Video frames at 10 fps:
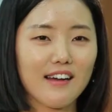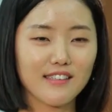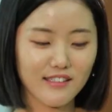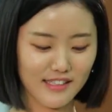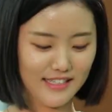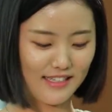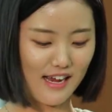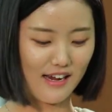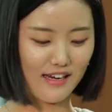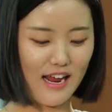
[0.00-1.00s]
Hangul
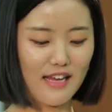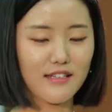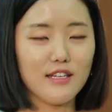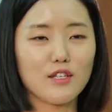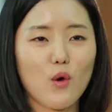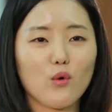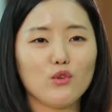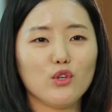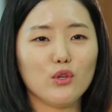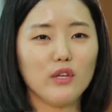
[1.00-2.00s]
design has its
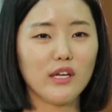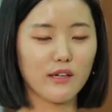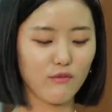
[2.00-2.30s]
own unique